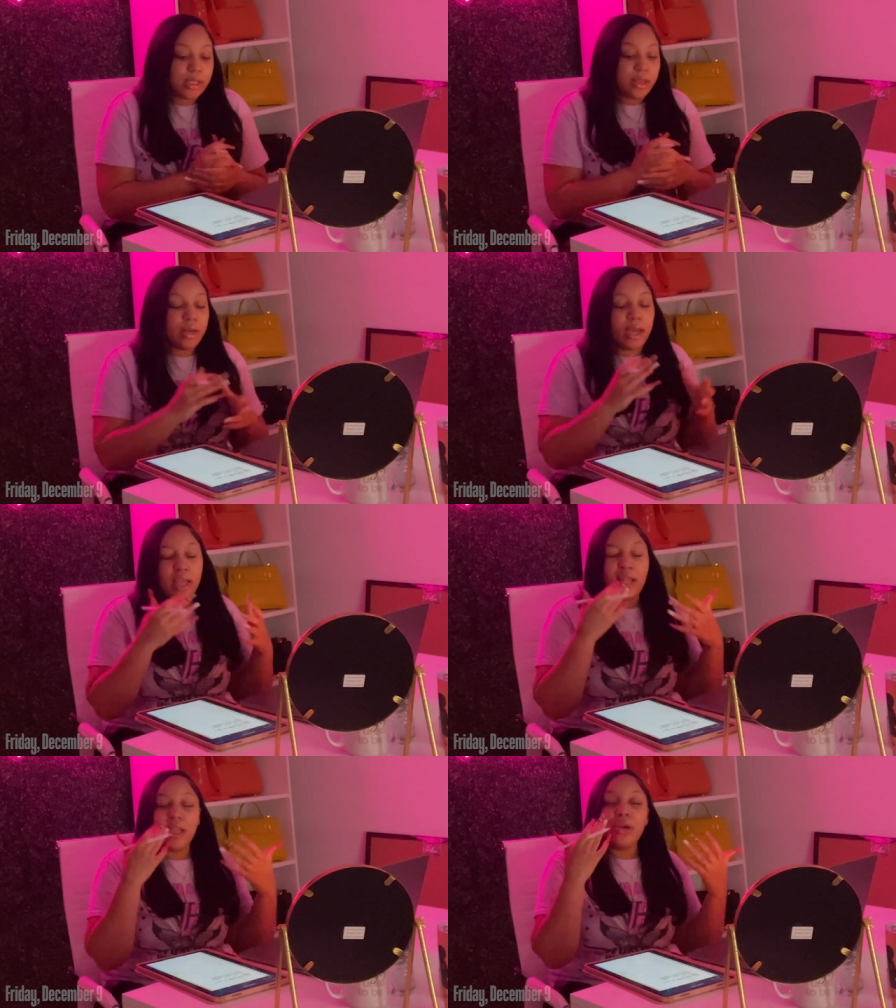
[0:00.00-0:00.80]
And then like
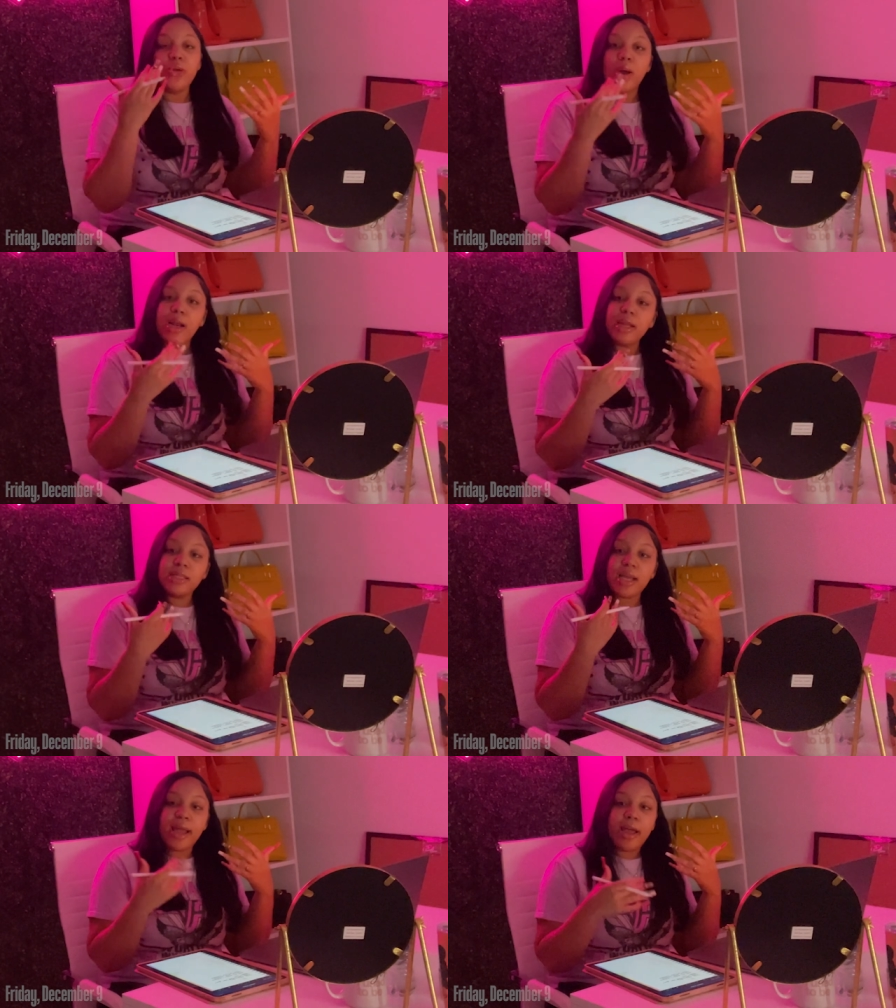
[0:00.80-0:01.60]
any new
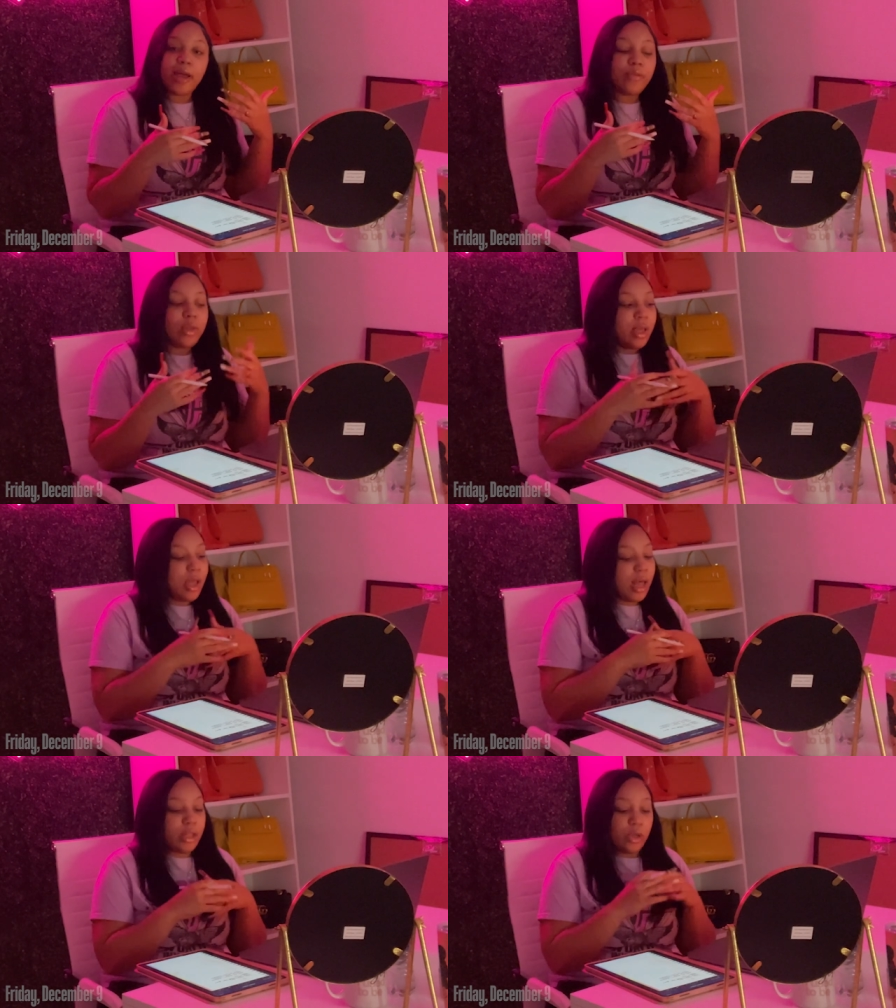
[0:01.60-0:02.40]
ideas I have,
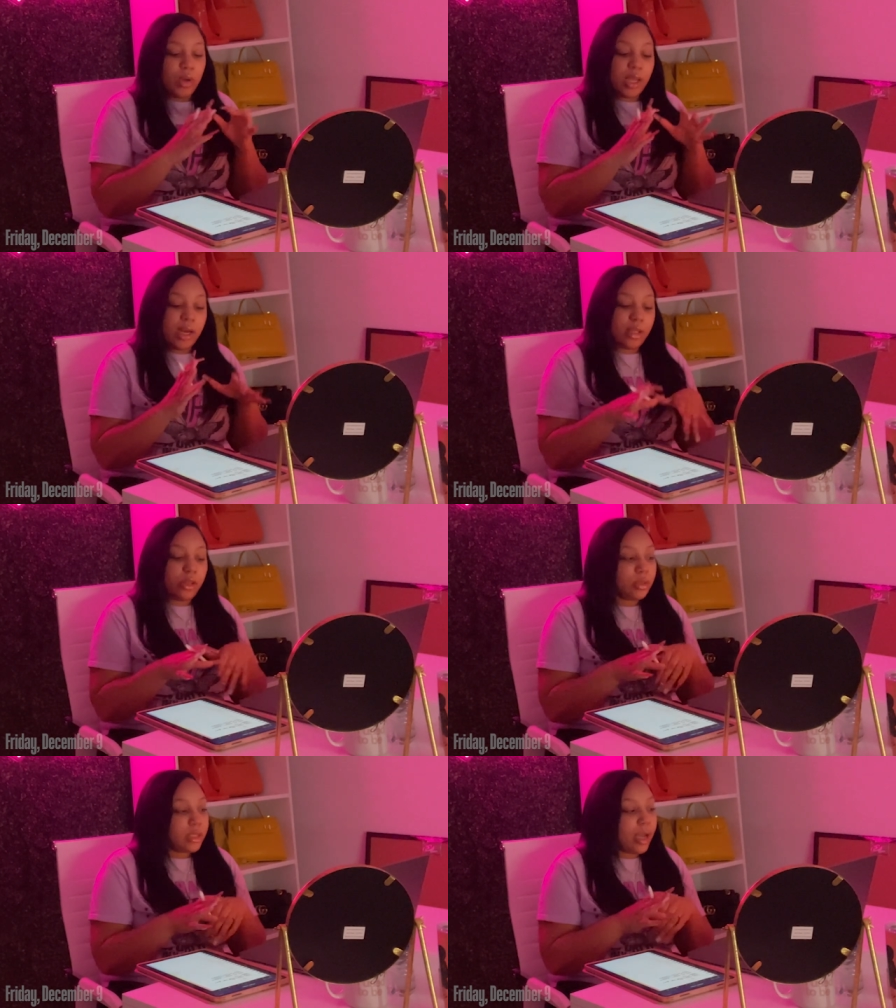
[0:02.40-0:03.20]
I like to go ahead and get
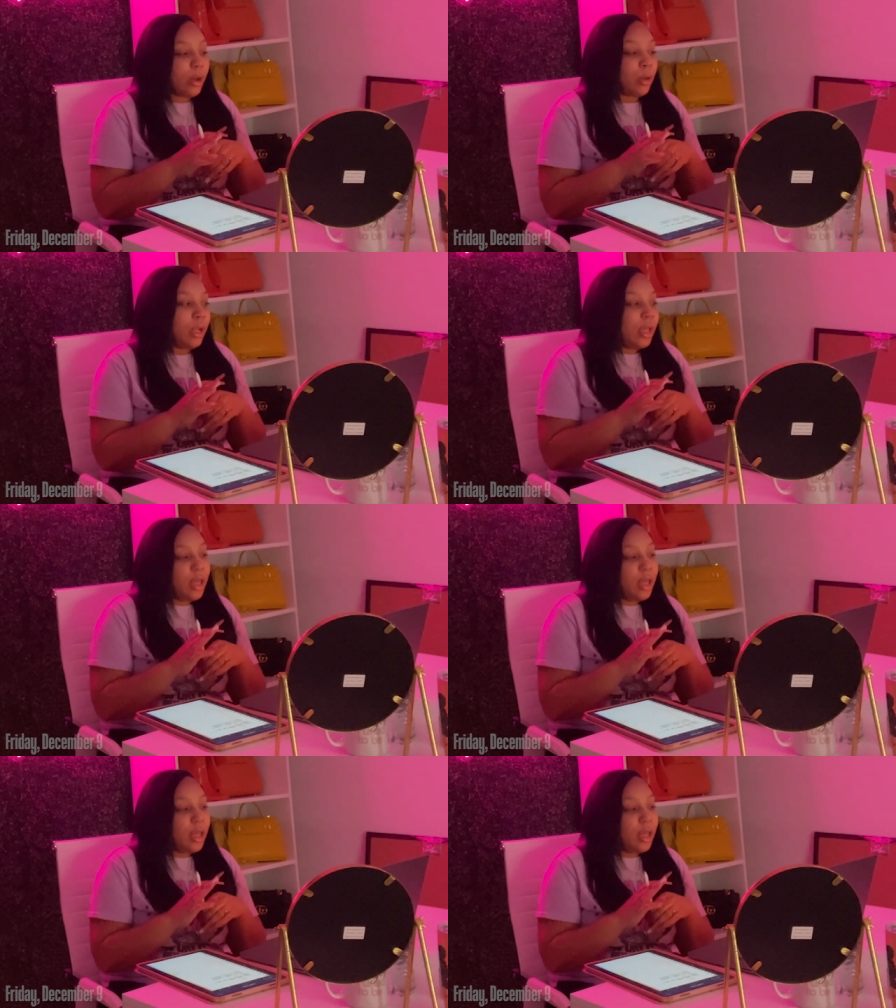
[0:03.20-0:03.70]
those out.